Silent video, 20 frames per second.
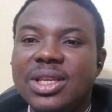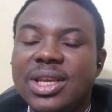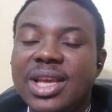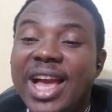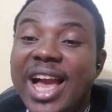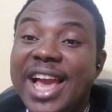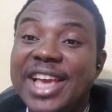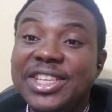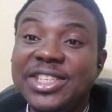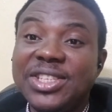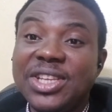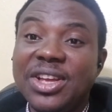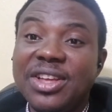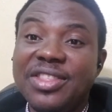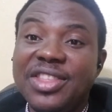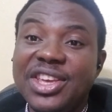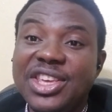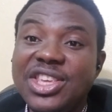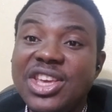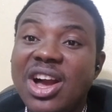I saw
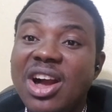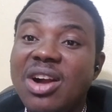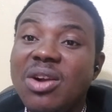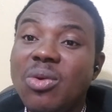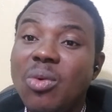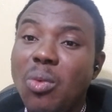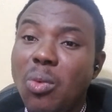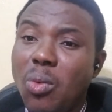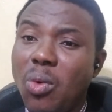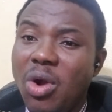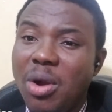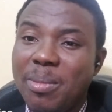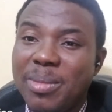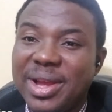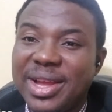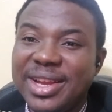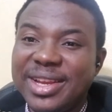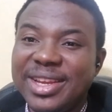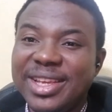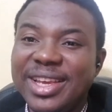the young
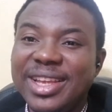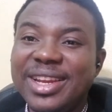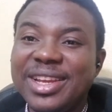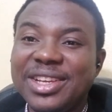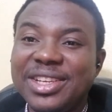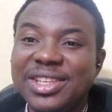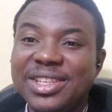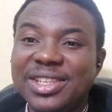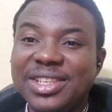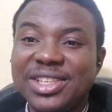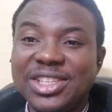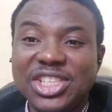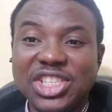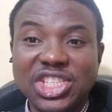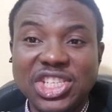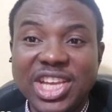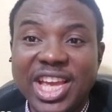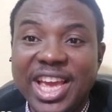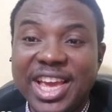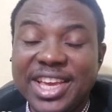woman in a
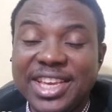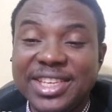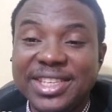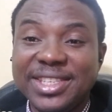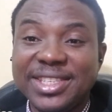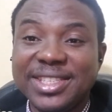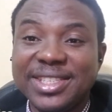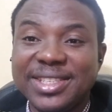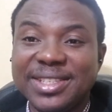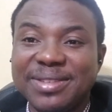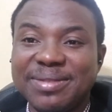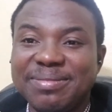chaise.